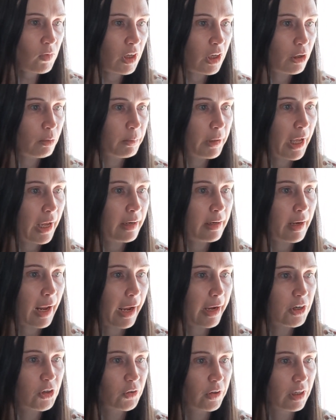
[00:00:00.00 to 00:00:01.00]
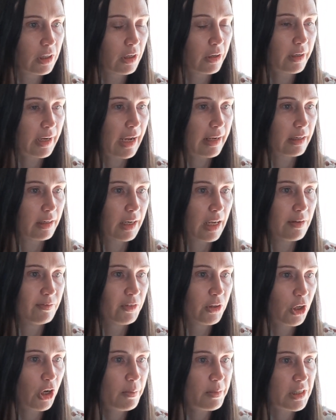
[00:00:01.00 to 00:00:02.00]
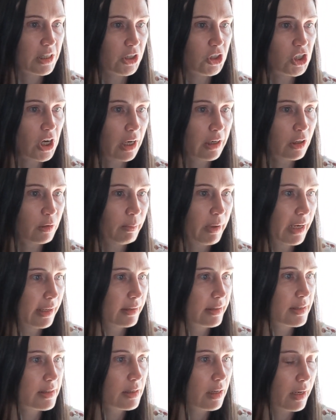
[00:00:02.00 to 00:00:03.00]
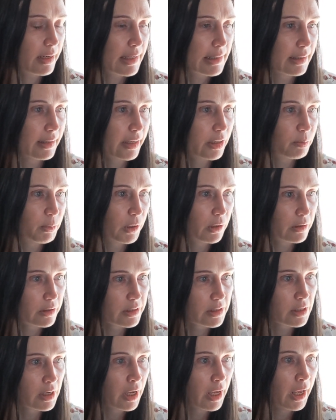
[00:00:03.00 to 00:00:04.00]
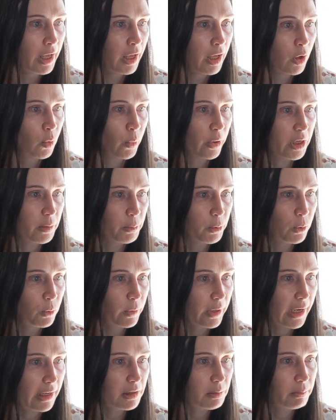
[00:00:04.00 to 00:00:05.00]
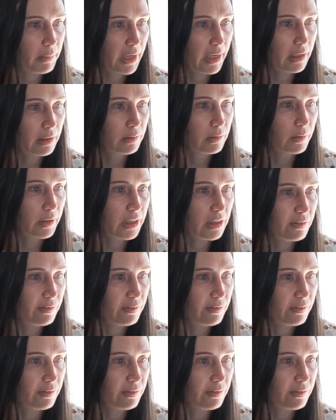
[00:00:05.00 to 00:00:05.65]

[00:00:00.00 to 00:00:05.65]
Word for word: Complainant Adrian located envelopes and junk mail inside his letterbox. When he pulled out the mail, he